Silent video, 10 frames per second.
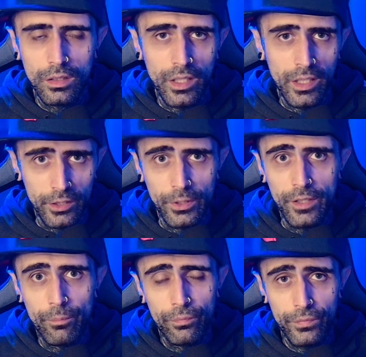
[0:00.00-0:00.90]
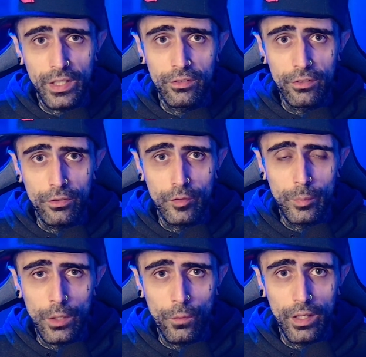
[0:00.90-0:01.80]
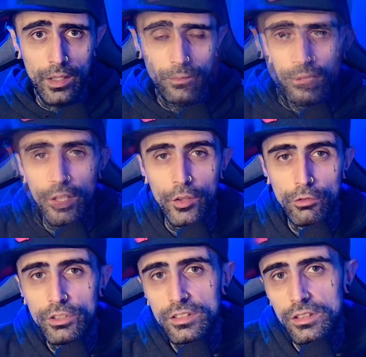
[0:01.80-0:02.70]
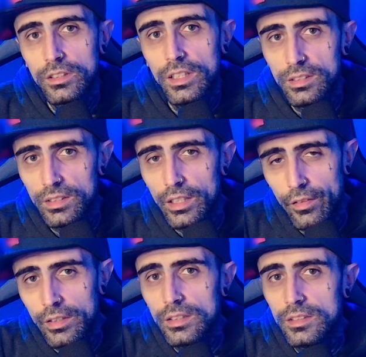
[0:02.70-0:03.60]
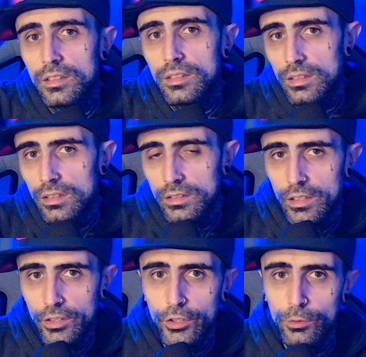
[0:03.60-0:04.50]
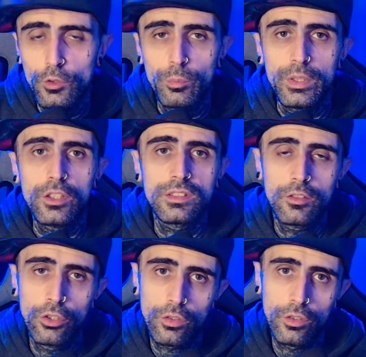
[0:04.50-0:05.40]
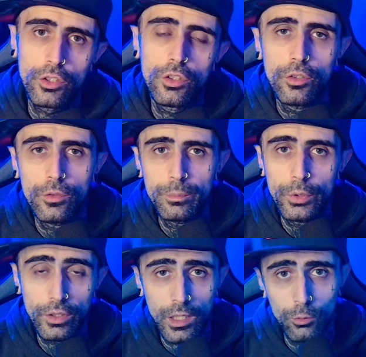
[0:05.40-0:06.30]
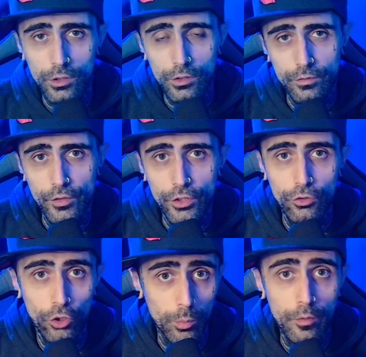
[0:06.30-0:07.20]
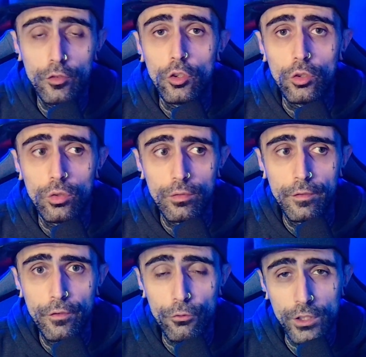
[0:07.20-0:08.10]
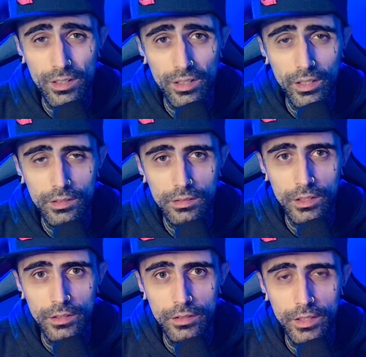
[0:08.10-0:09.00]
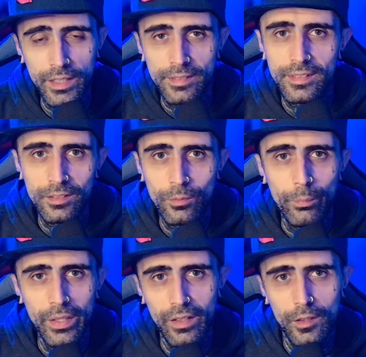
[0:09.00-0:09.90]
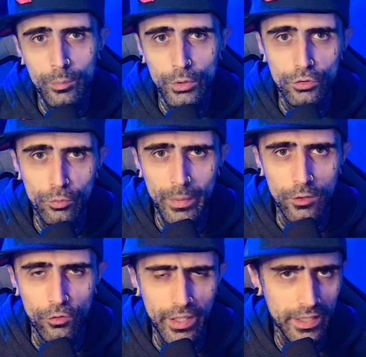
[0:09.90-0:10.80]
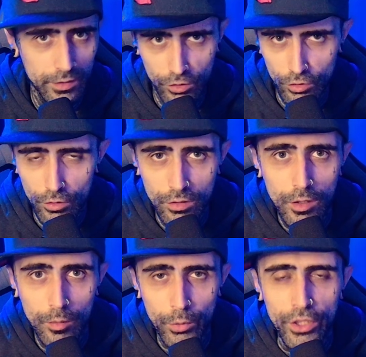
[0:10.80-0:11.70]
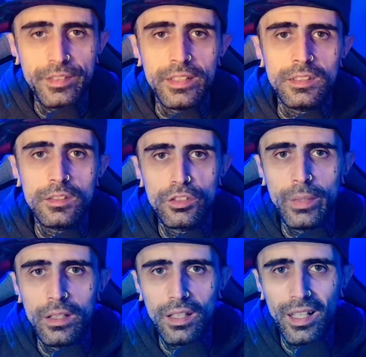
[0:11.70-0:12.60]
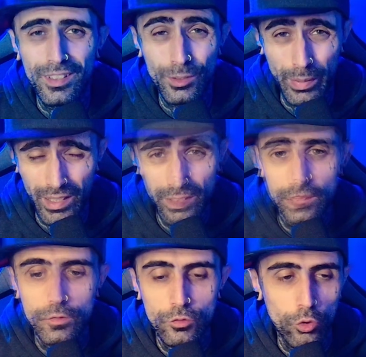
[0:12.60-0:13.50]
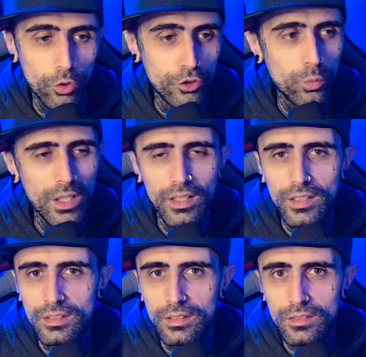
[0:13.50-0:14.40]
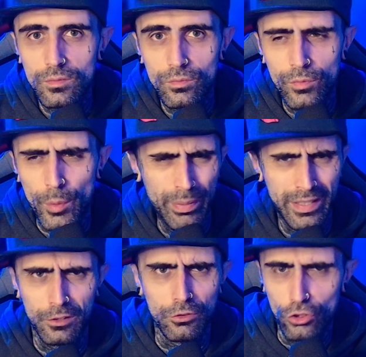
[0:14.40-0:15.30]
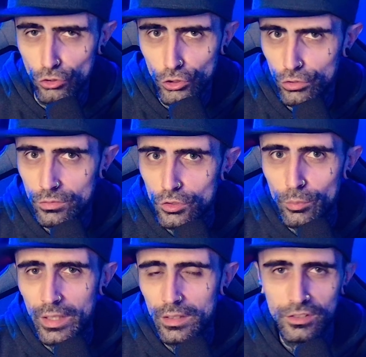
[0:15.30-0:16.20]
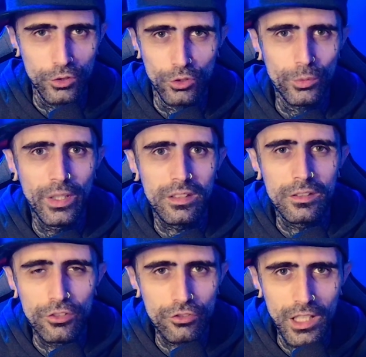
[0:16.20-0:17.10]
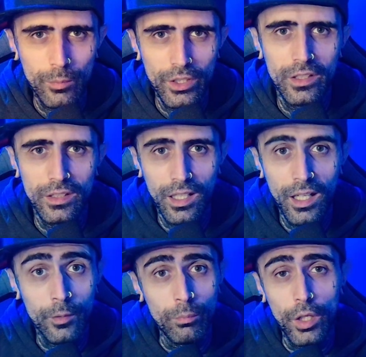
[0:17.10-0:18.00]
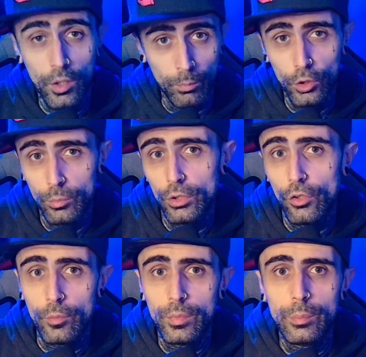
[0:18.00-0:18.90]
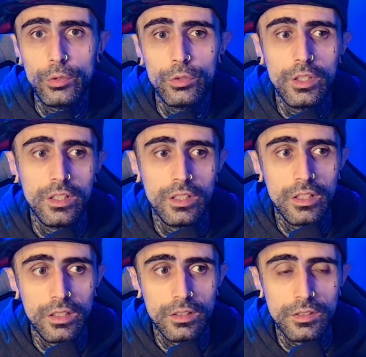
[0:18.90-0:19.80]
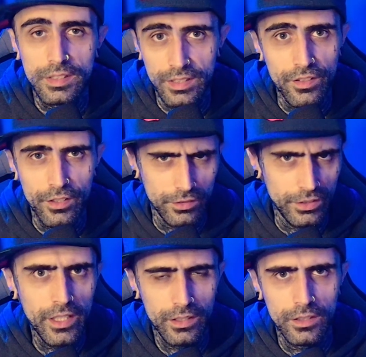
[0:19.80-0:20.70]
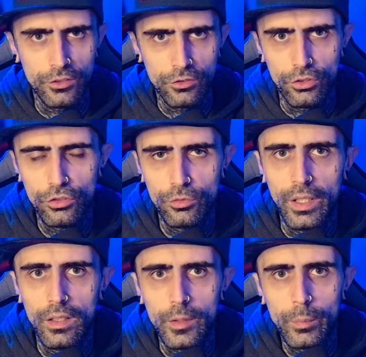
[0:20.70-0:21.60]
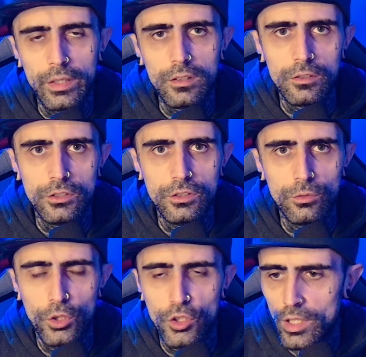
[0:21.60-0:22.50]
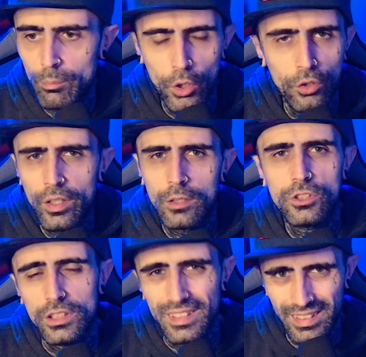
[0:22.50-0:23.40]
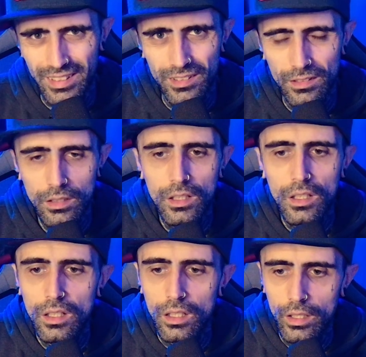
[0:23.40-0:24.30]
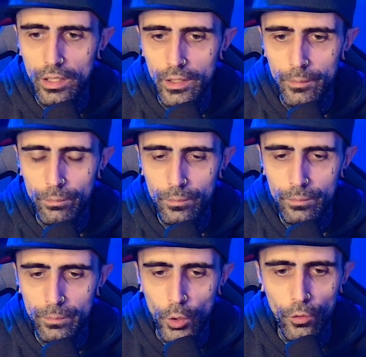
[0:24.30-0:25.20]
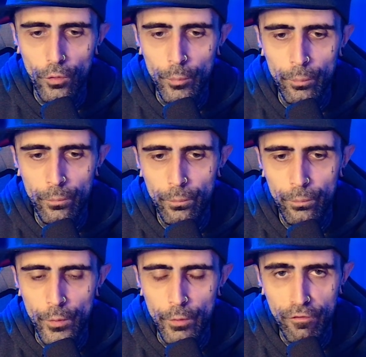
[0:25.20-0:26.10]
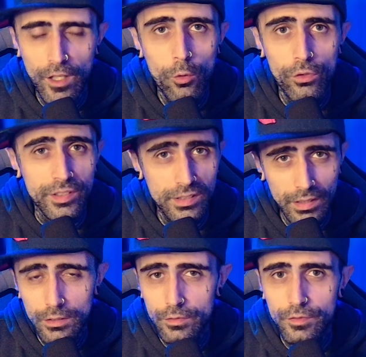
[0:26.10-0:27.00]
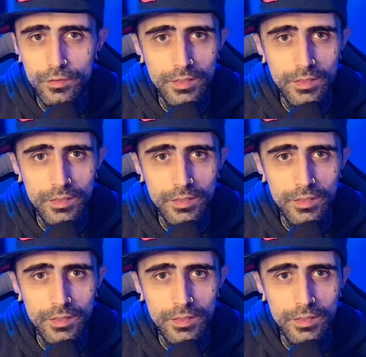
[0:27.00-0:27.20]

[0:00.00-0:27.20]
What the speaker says: Anyway, that's enough about that. And the reason that I say I think it's a sealant issue is because I took the bud out of the tub for 3 days and it didn't make the bud smell nice, but it didn't smell as bad. So as well as the pickled onion smell is the only way I can describe it, and I had multiple other people say that yeah, it does smell like pickled onion, which I'm putting down to the sealant. But the flower itself